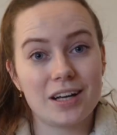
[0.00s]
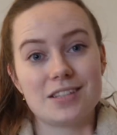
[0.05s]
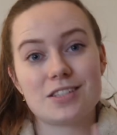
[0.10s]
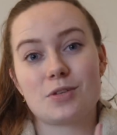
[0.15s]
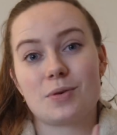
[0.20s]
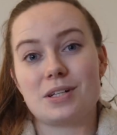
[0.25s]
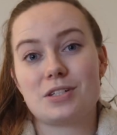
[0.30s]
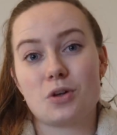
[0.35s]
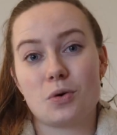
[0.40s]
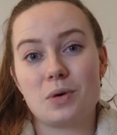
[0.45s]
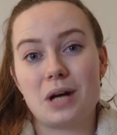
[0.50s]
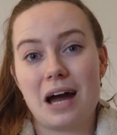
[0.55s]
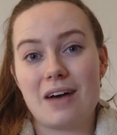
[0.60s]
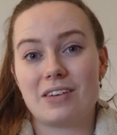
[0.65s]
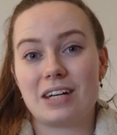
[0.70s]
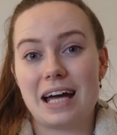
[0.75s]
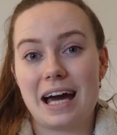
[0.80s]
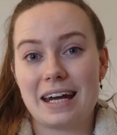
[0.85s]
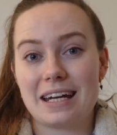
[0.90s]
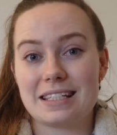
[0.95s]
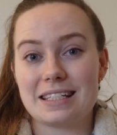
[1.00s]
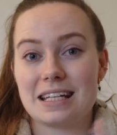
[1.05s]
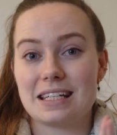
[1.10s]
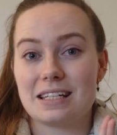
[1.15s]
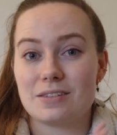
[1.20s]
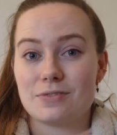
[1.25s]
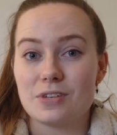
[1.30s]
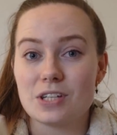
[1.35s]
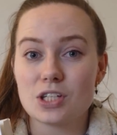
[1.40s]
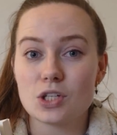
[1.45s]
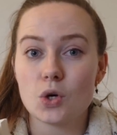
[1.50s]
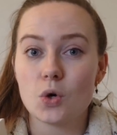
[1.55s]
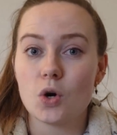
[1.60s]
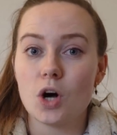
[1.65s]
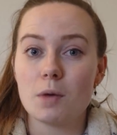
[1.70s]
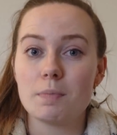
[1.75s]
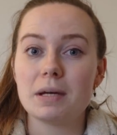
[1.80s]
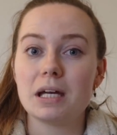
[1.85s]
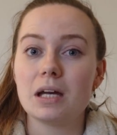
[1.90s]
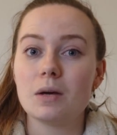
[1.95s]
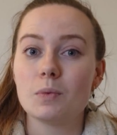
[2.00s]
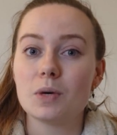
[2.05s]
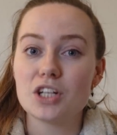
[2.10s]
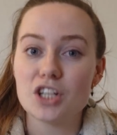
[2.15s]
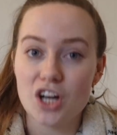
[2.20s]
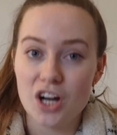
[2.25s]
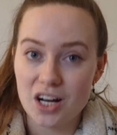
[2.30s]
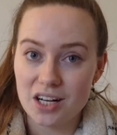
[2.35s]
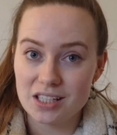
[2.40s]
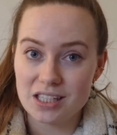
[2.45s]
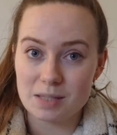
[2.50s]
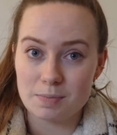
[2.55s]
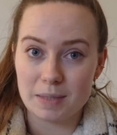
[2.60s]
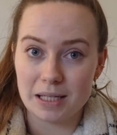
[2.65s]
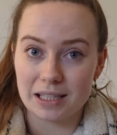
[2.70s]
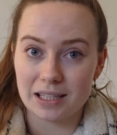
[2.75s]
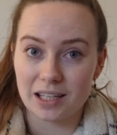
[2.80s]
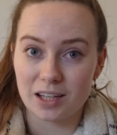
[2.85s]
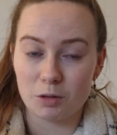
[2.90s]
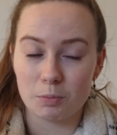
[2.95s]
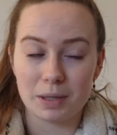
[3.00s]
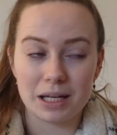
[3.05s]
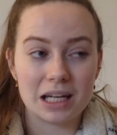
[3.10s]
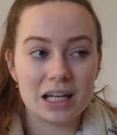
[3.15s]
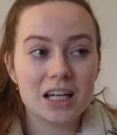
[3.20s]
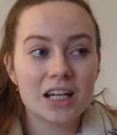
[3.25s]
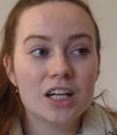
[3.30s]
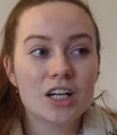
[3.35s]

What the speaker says: and so I don't have an annotated physical copy, which hurts me a little bit.